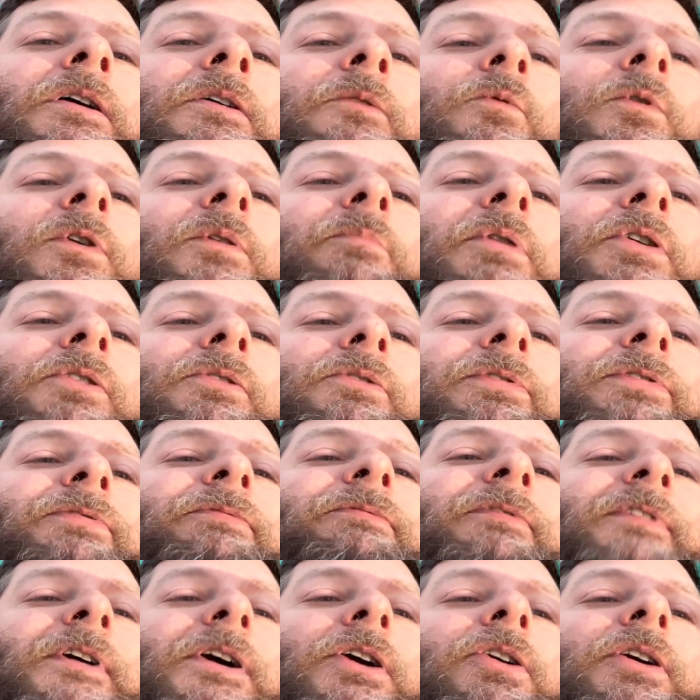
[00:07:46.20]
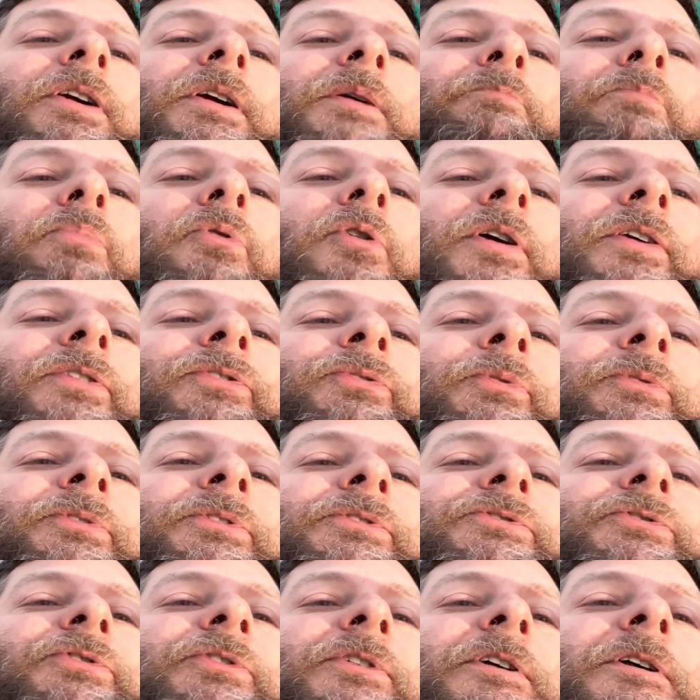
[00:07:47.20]
we're both very impressed with
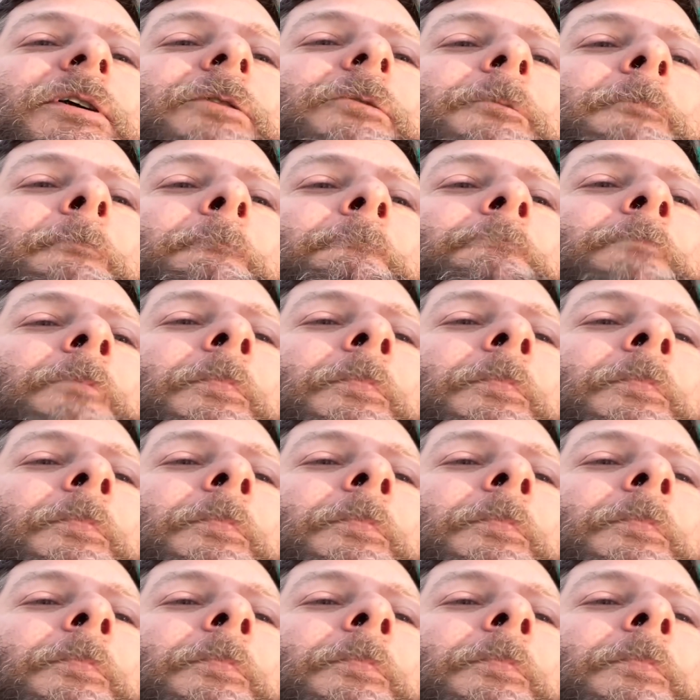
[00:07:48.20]
the trail.